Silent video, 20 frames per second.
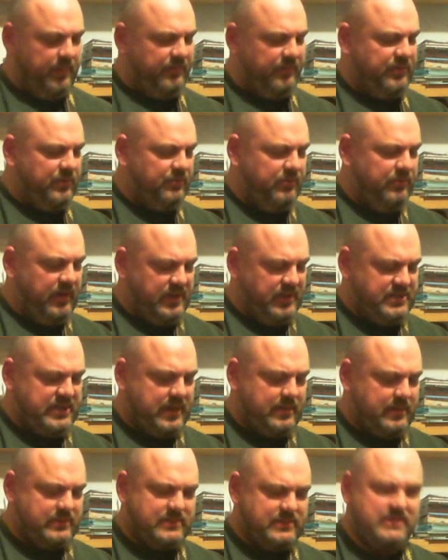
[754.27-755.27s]
if you reach
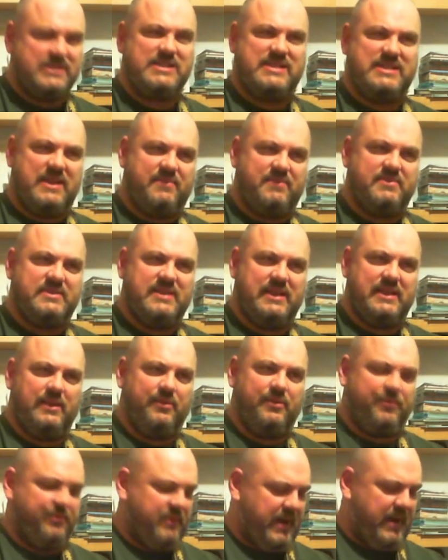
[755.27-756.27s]
out to the
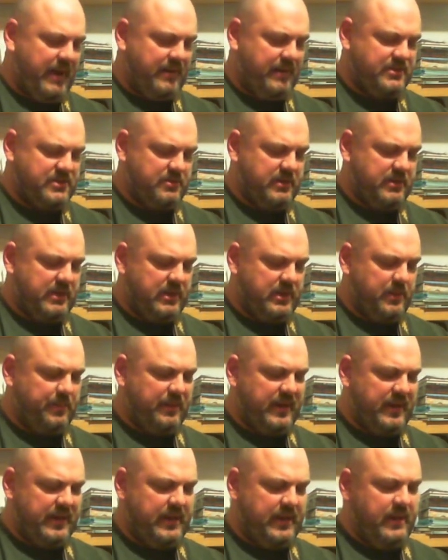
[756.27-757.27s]
17th fret, so we're going to
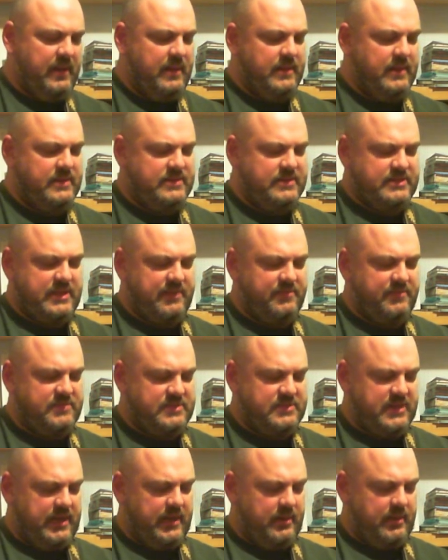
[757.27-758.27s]
play
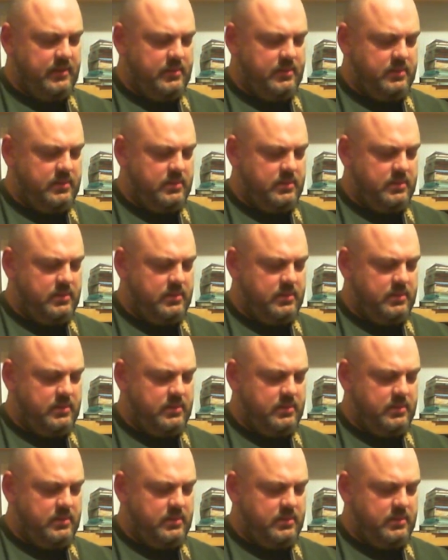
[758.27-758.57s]
17,